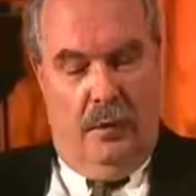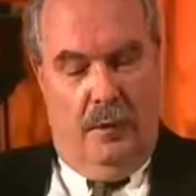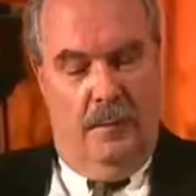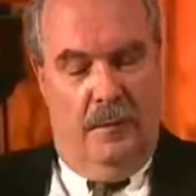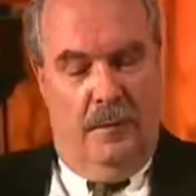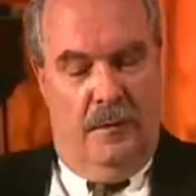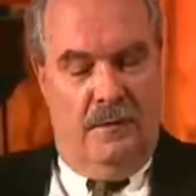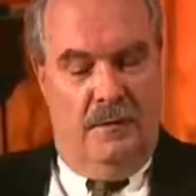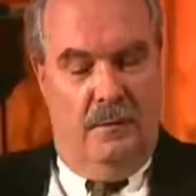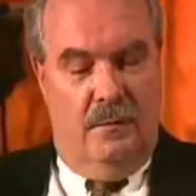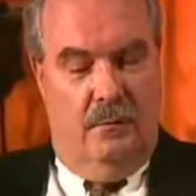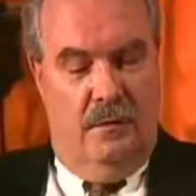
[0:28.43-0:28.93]
their
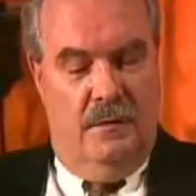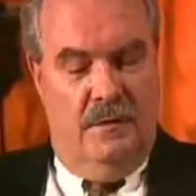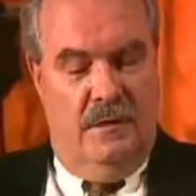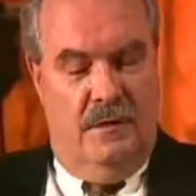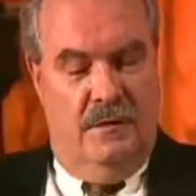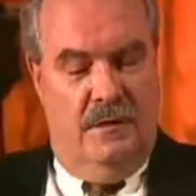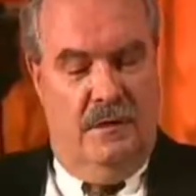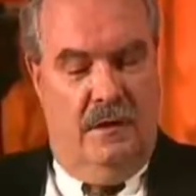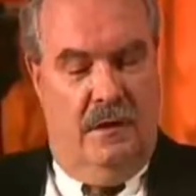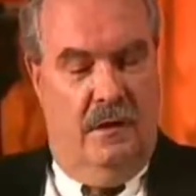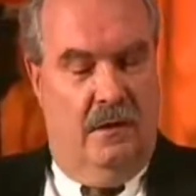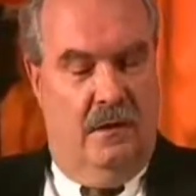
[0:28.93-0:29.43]

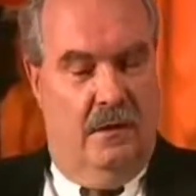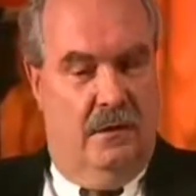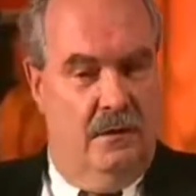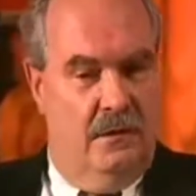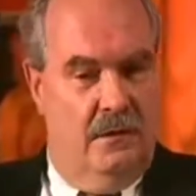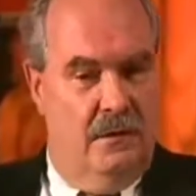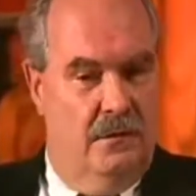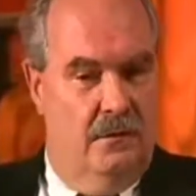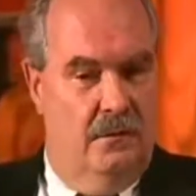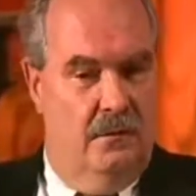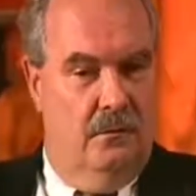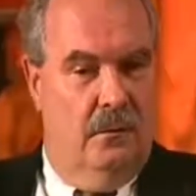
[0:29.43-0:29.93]
purpose was
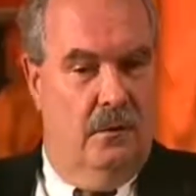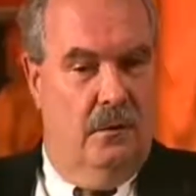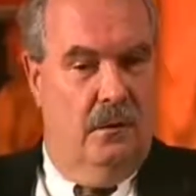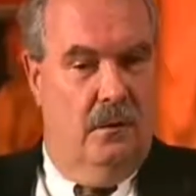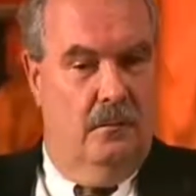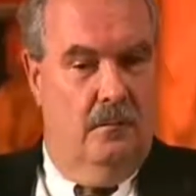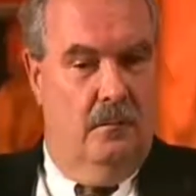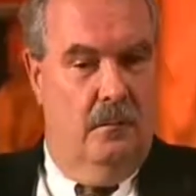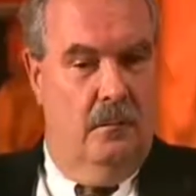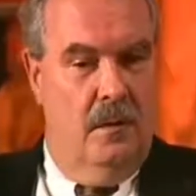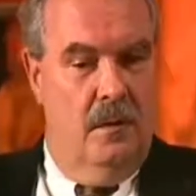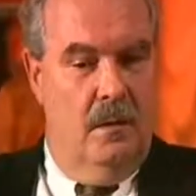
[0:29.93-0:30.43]
entirely
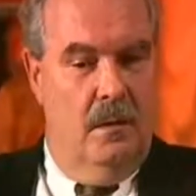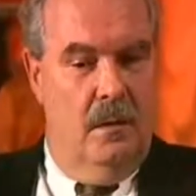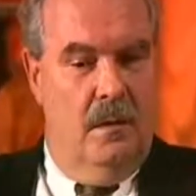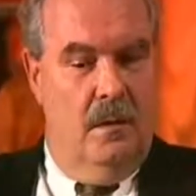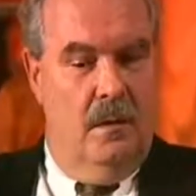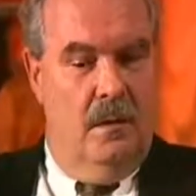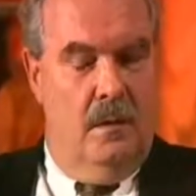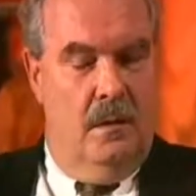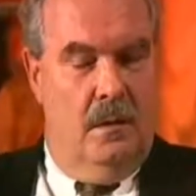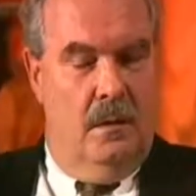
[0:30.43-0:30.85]
to